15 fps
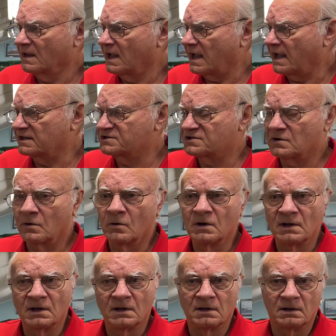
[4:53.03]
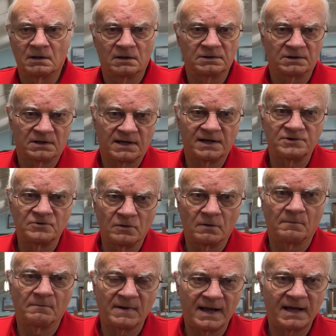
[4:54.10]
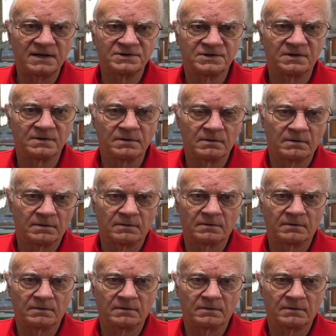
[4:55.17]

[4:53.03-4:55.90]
And so, can you imagine